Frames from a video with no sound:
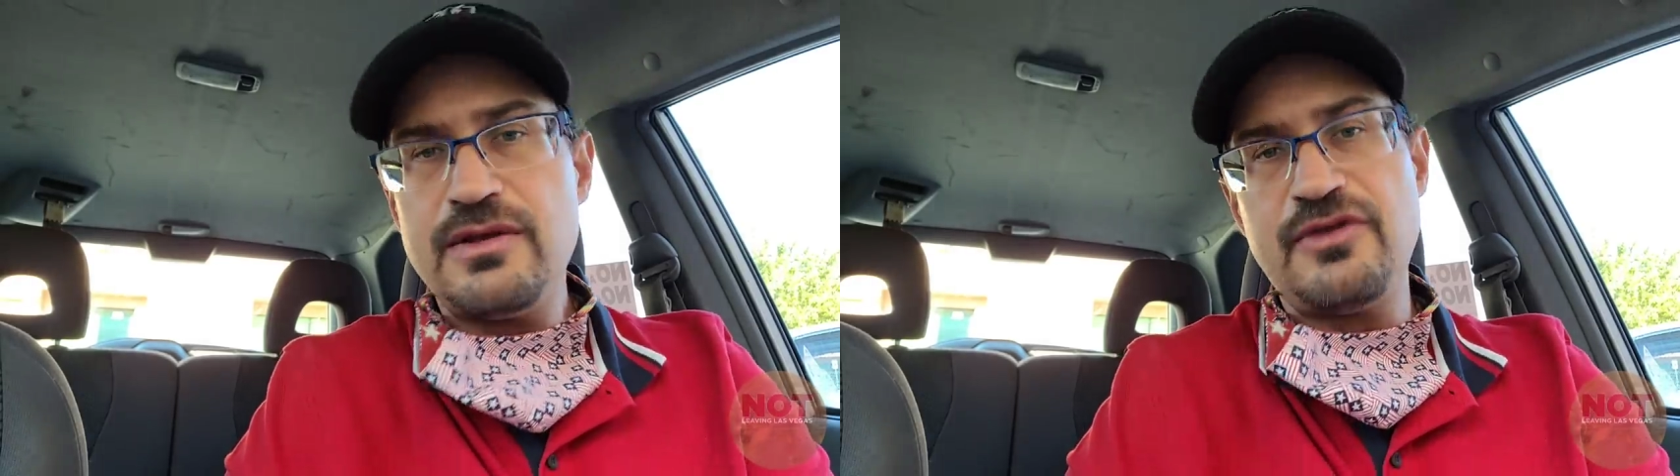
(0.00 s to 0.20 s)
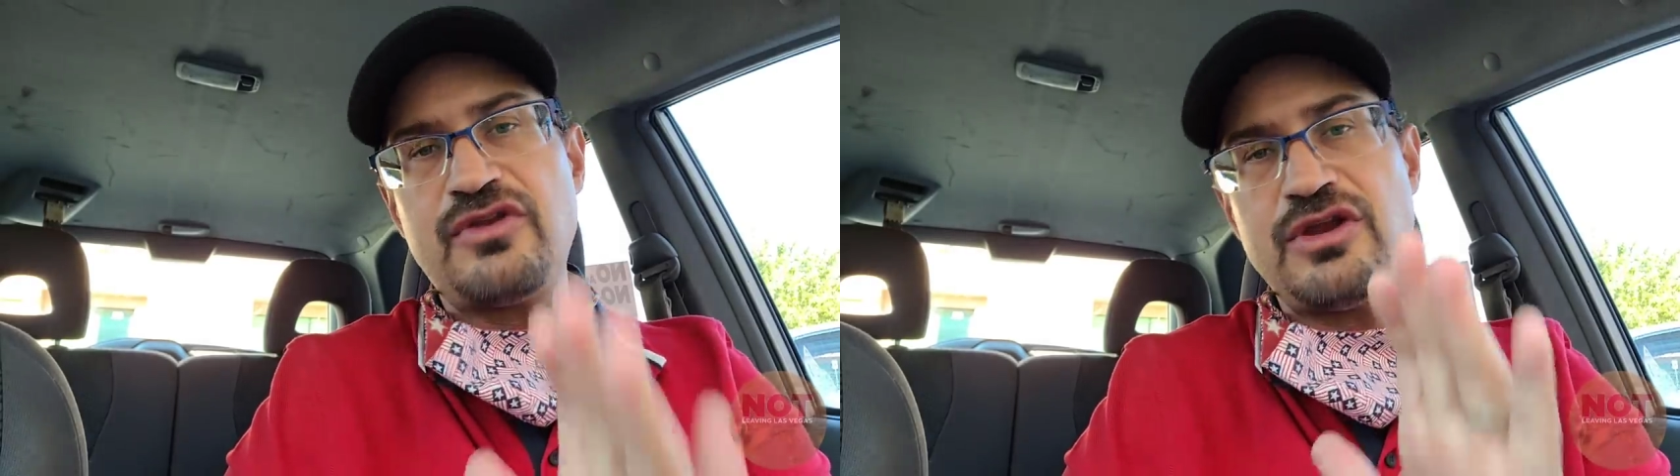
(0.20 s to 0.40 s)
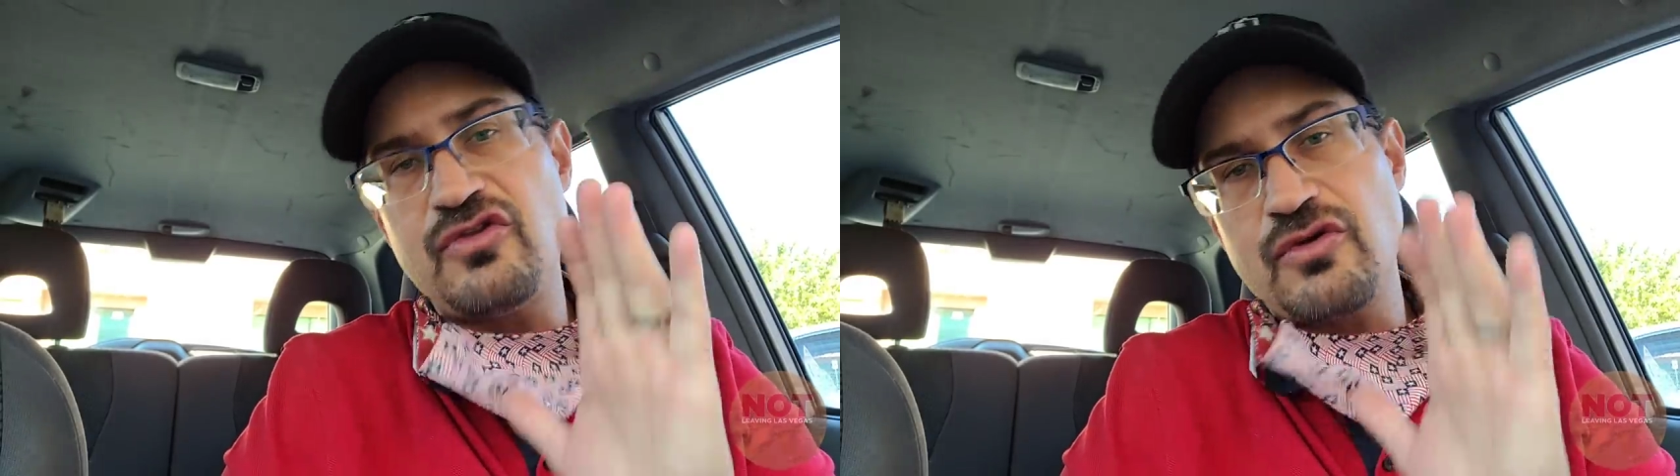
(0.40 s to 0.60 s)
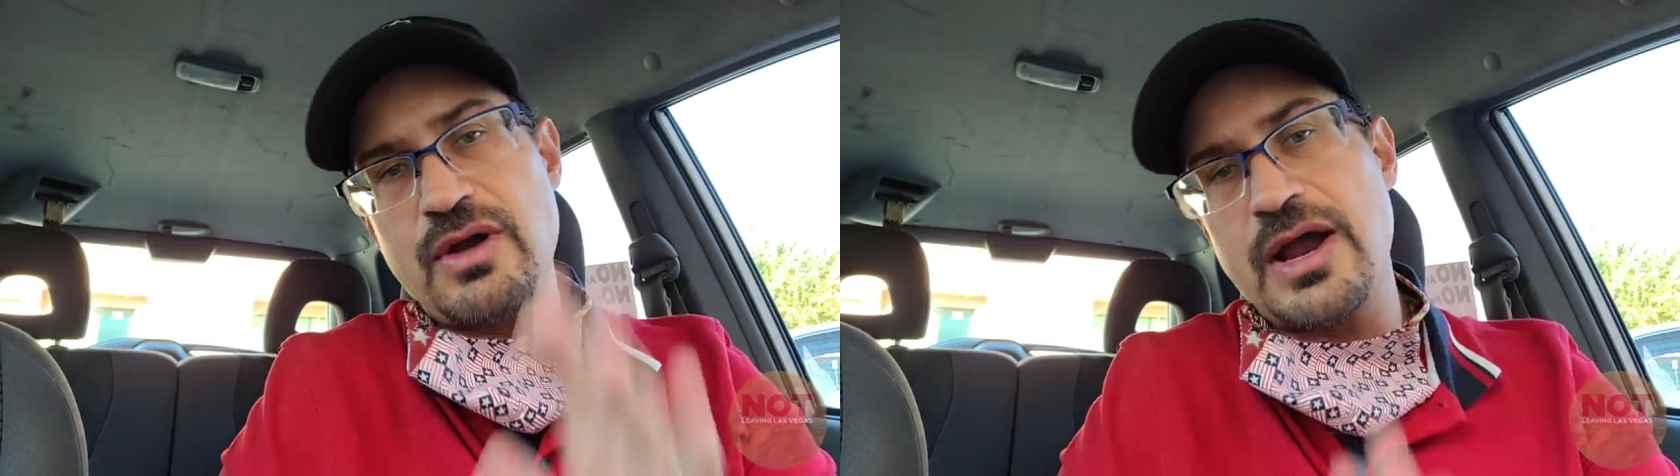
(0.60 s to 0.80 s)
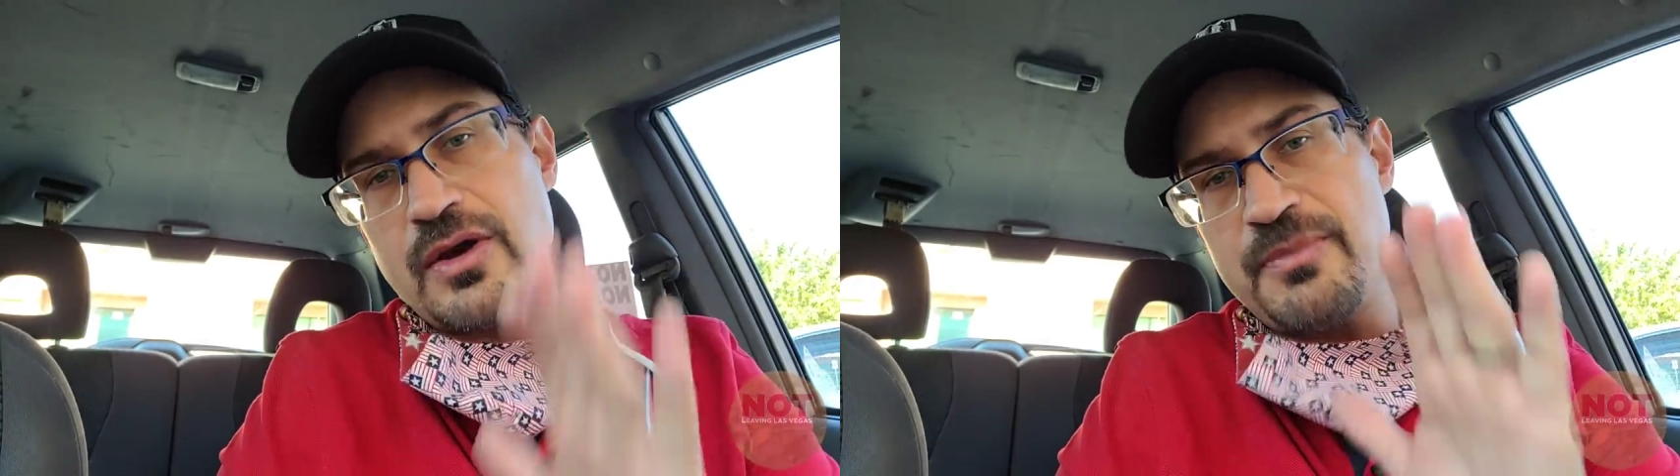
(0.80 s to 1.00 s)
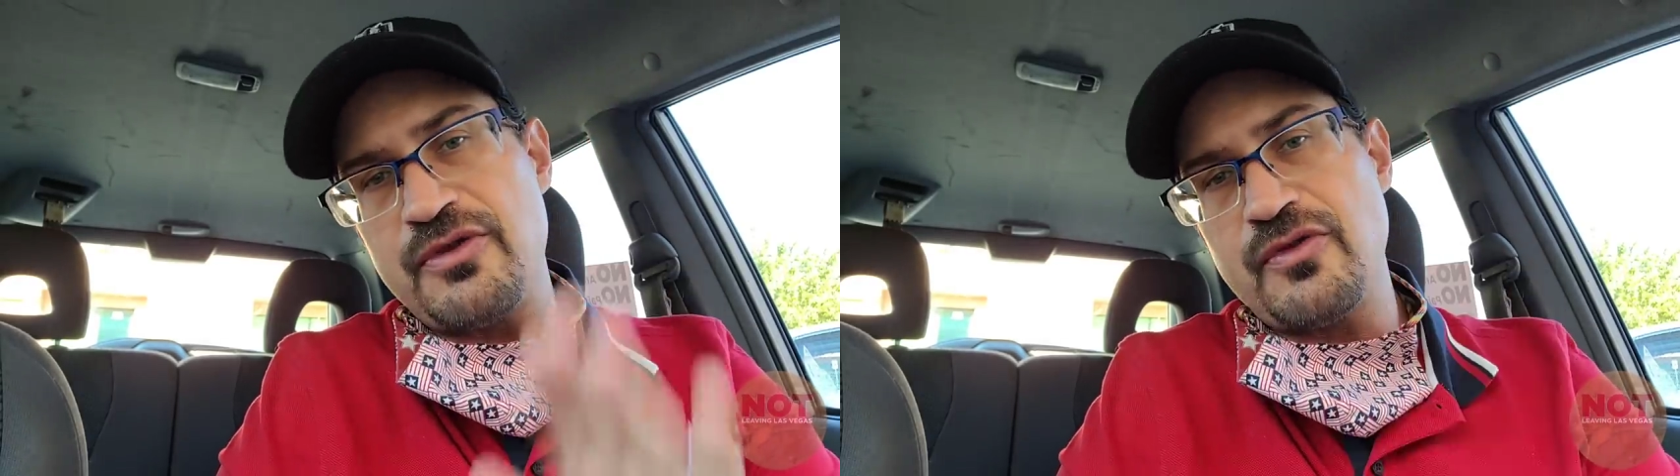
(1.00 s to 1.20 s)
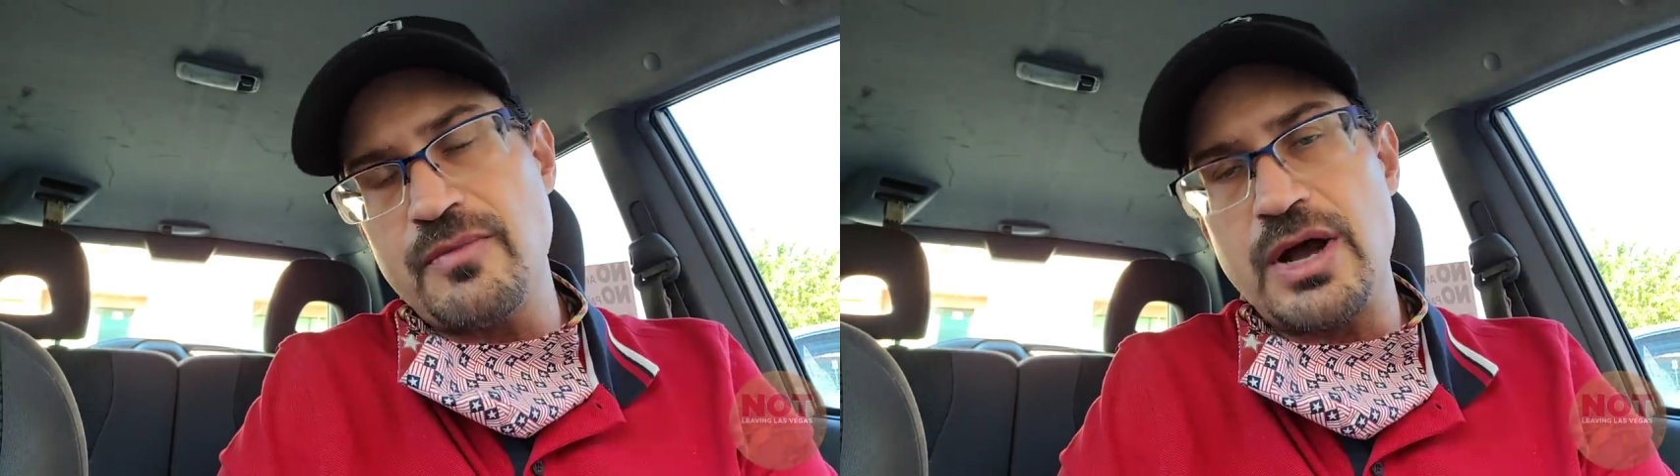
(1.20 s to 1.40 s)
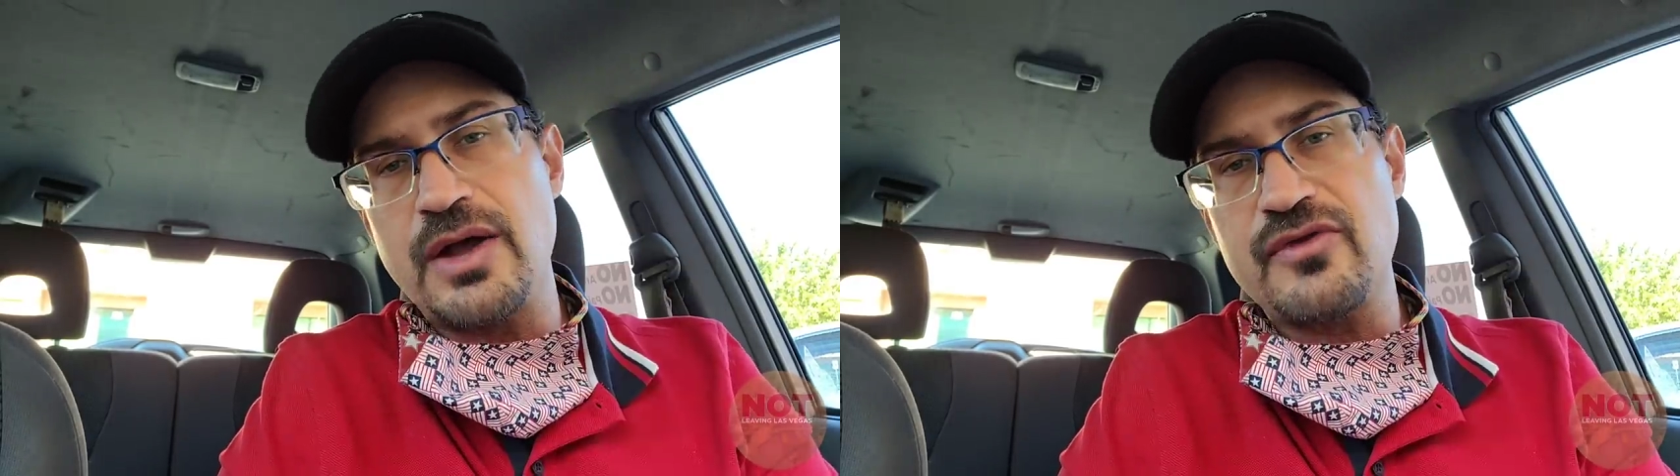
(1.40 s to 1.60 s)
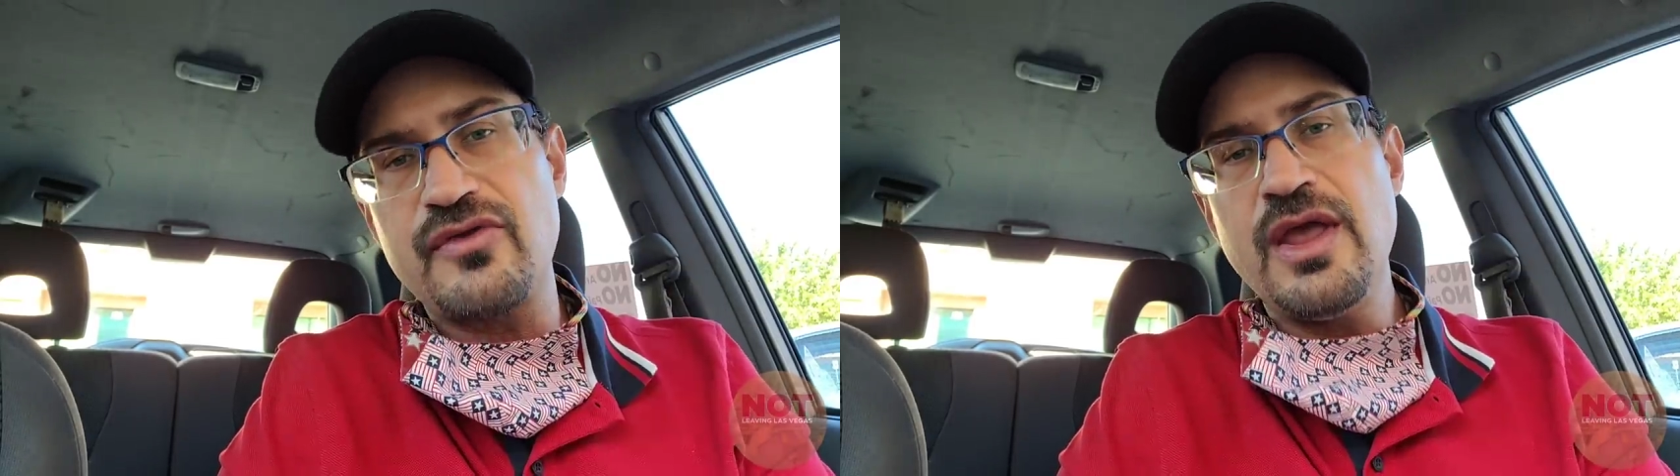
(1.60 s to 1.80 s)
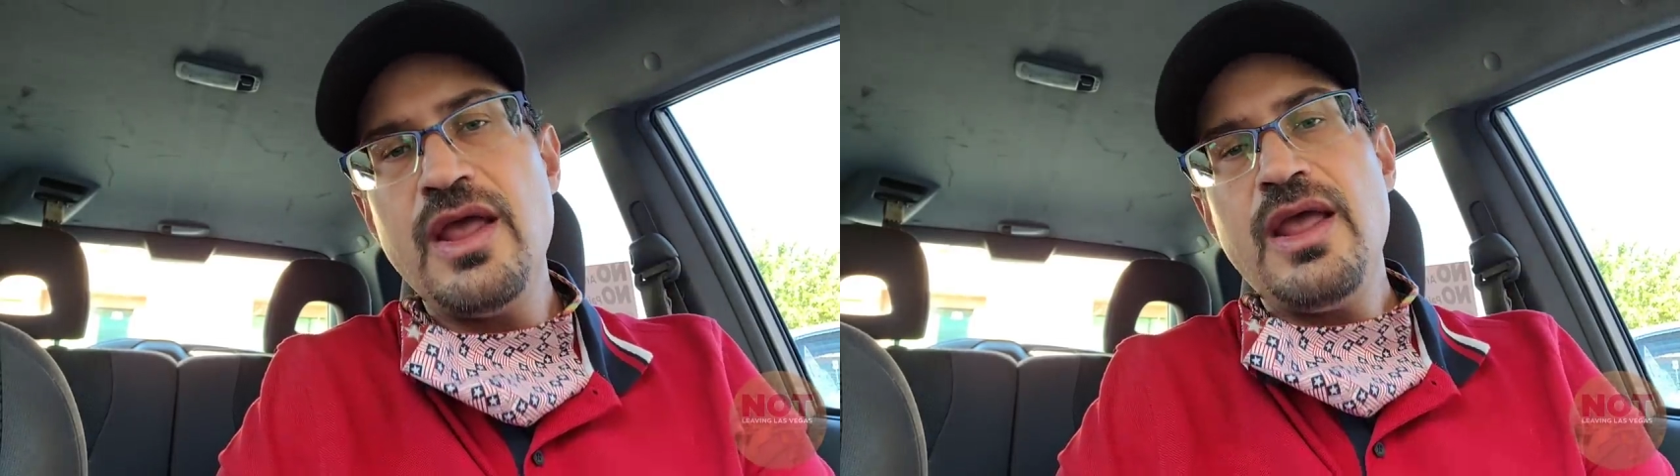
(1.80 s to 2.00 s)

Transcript: listening to their higher-ups and their boss.